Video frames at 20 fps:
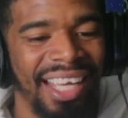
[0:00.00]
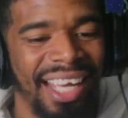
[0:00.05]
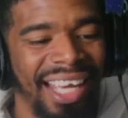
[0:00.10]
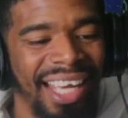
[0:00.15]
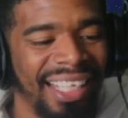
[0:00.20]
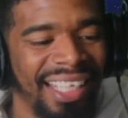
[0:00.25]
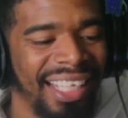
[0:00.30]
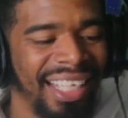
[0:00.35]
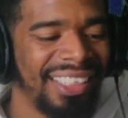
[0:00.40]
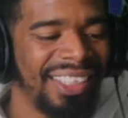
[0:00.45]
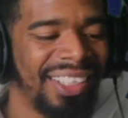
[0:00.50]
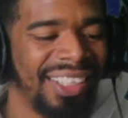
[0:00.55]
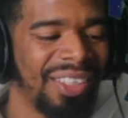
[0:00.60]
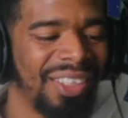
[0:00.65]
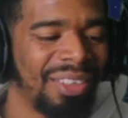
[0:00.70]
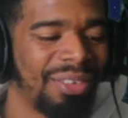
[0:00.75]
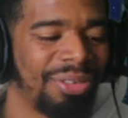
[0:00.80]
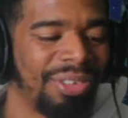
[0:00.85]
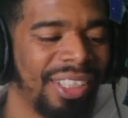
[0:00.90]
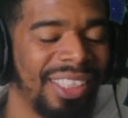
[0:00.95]
Hey, that
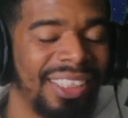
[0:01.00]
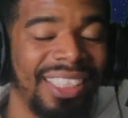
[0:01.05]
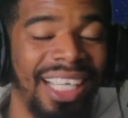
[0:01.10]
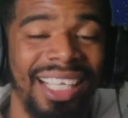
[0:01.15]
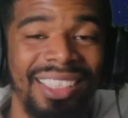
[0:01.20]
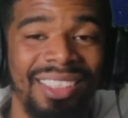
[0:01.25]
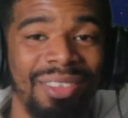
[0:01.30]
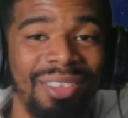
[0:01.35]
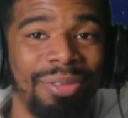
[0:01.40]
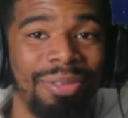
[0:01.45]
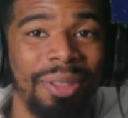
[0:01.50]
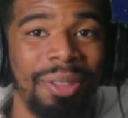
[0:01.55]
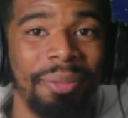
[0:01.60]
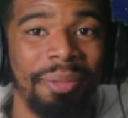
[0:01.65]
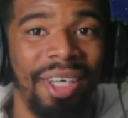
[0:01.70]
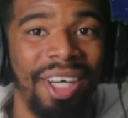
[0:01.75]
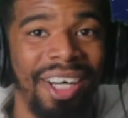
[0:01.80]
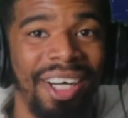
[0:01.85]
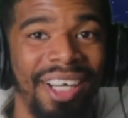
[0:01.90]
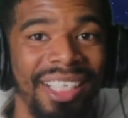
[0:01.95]
joker finna take the
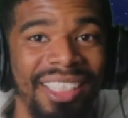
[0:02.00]
football.